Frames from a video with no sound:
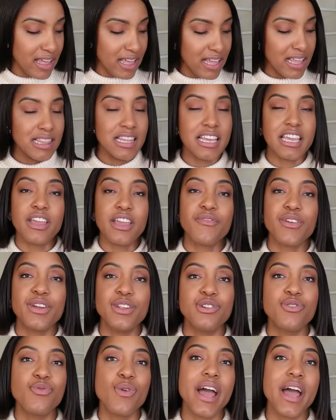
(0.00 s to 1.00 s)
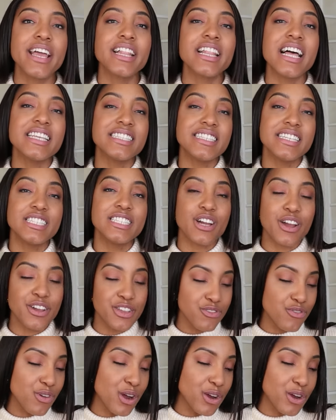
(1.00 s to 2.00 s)
looking for new wine glasses or
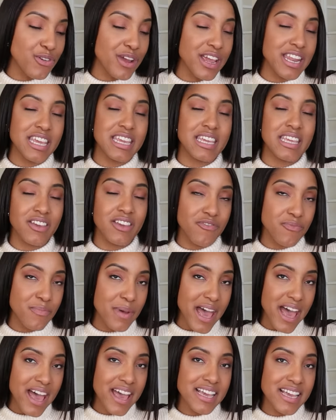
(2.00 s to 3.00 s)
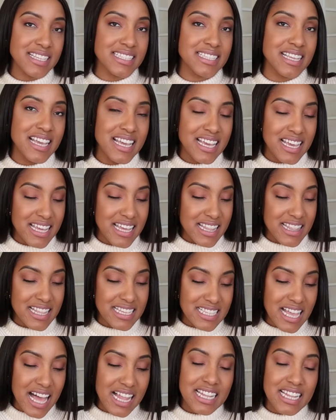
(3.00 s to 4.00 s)
you are creating gift bags
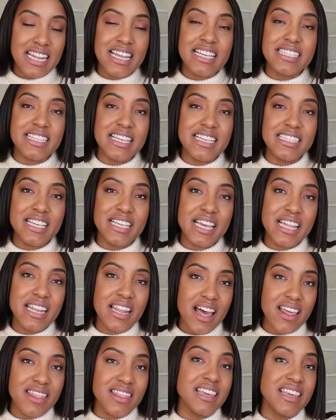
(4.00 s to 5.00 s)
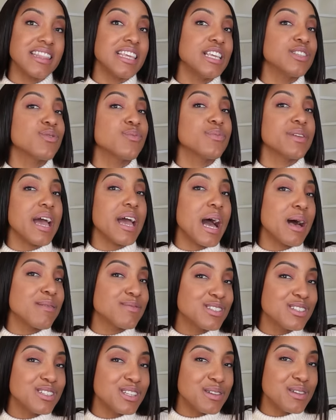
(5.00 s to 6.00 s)
this holiday season. I think these will be
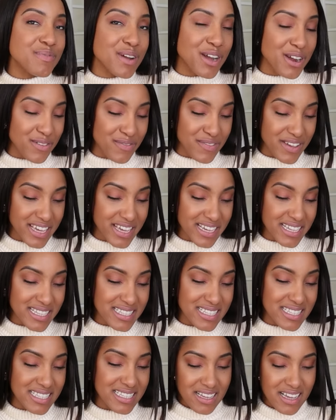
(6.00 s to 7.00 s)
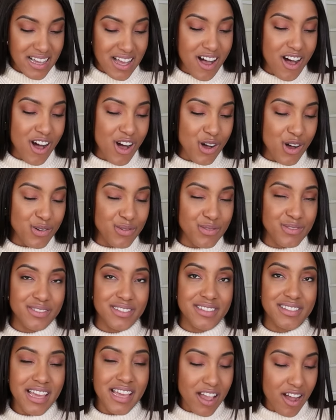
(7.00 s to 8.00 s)
absolutely perfect. Oh,
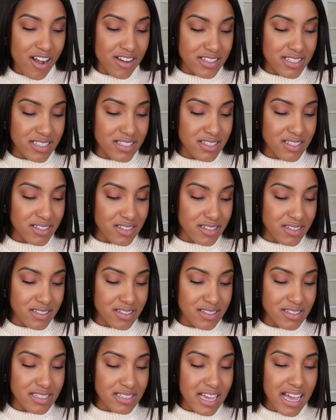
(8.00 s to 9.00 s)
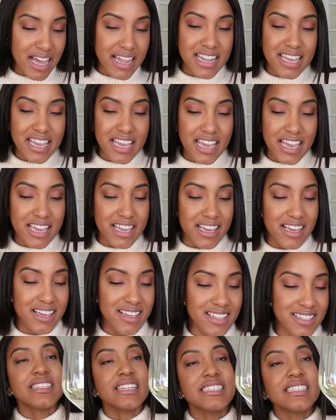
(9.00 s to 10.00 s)
they are stunning.
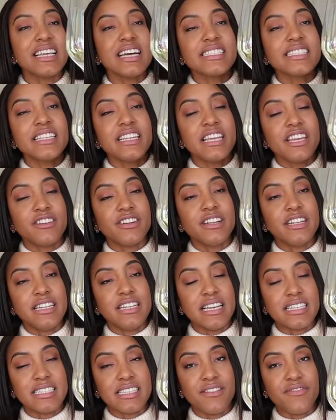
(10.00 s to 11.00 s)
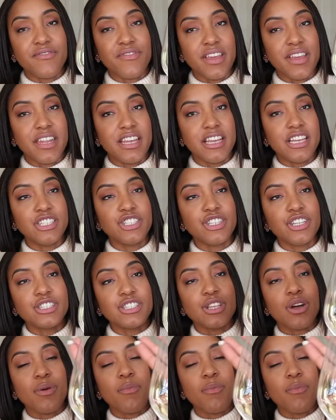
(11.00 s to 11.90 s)
So this has an iridescent finish, so I'm